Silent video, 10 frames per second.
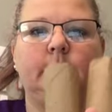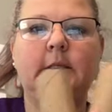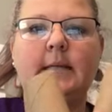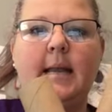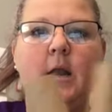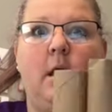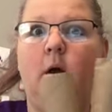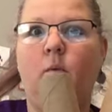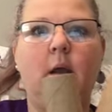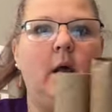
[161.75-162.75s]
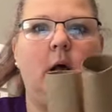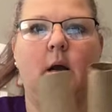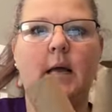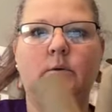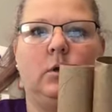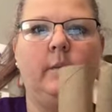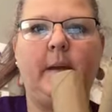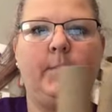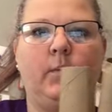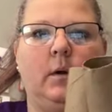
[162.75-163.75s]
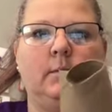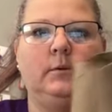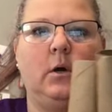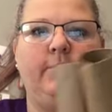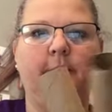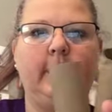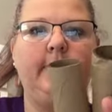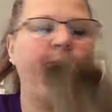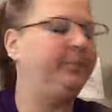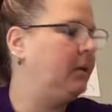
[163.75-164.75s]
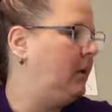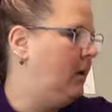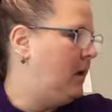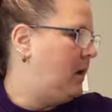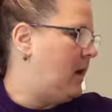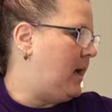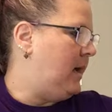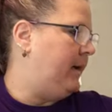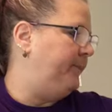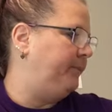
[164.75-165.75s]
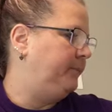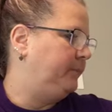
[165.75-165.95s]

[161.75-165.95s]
because I know we all got toilet paper rolls, hopefully. Um,